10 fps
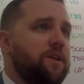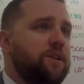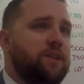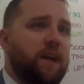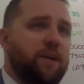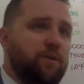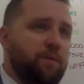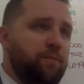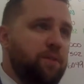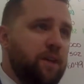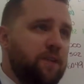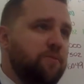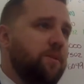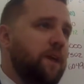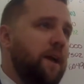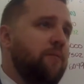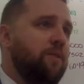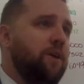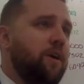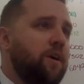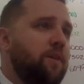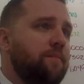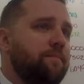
decide to replace what they have with Cutco.